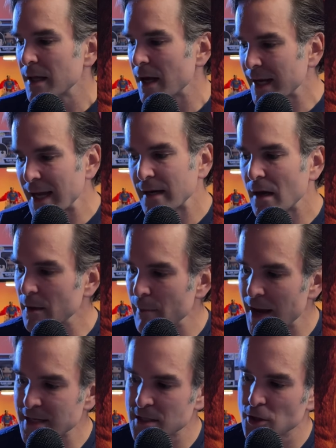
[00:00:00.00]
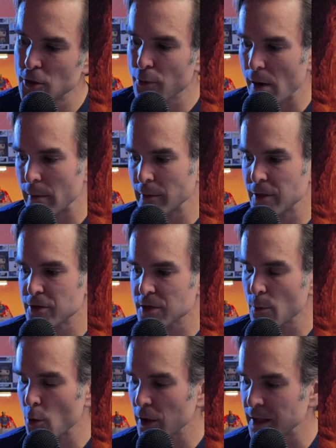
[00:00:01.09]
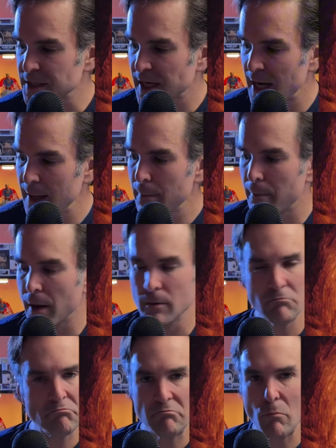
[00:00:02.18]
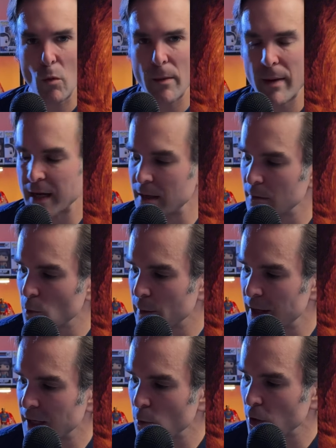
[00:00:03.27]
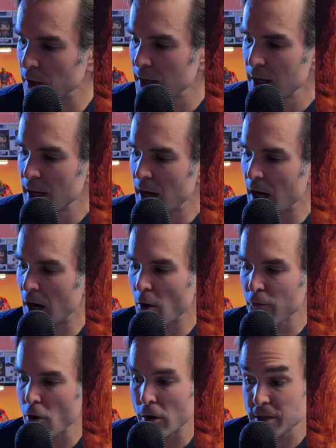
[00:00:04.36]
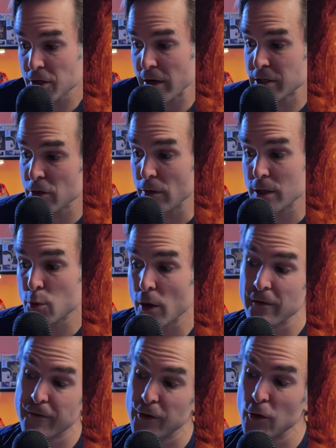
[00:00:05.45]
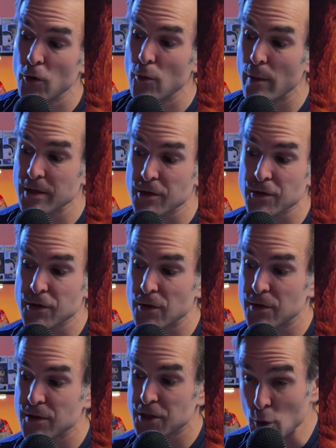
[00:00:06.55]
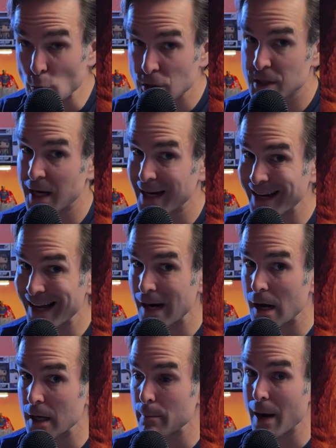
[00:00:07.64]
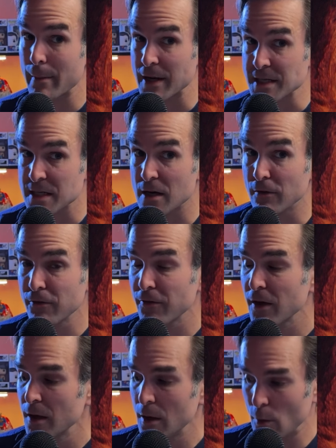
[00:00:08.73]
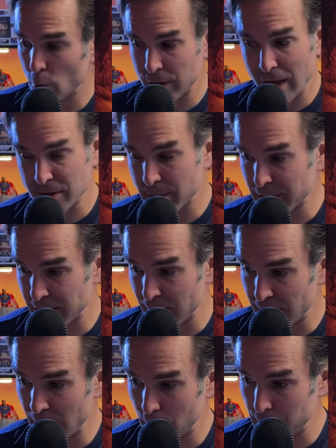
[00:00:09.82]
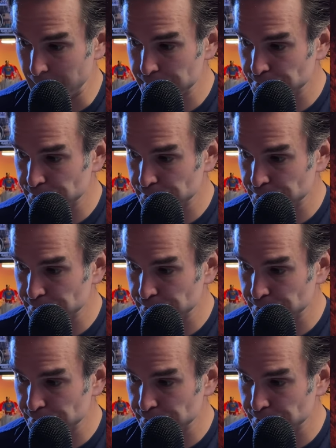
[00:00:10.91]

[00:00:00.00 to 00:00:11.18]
Again, Unmasked could probably use some work on his cape, but we make it work. Overall, it's a great suit. It's one of the few muscle suits that I can get on by myself without somebody there to help me.